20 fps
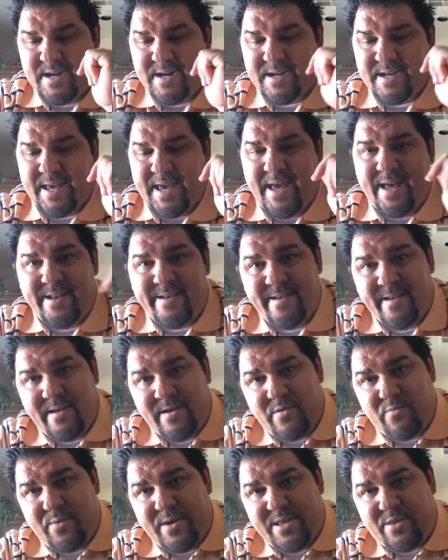Again,
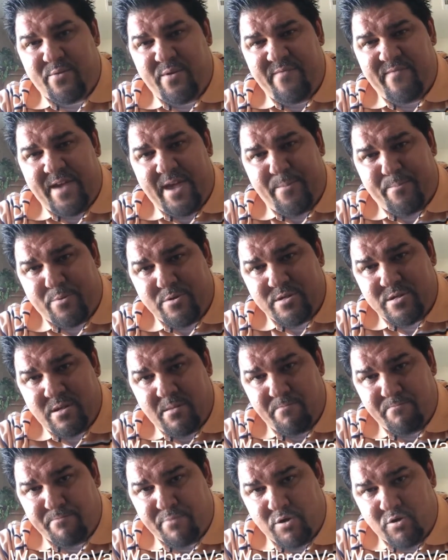we Three Vapors,
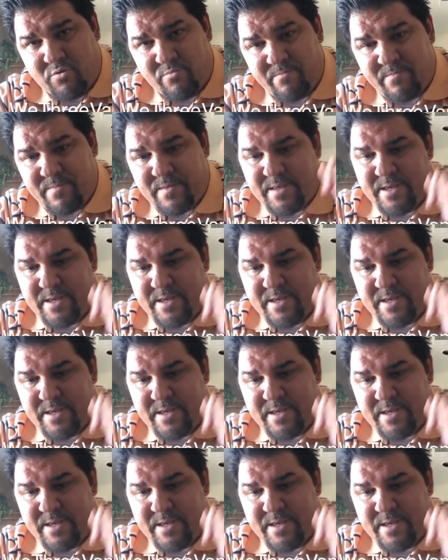boom.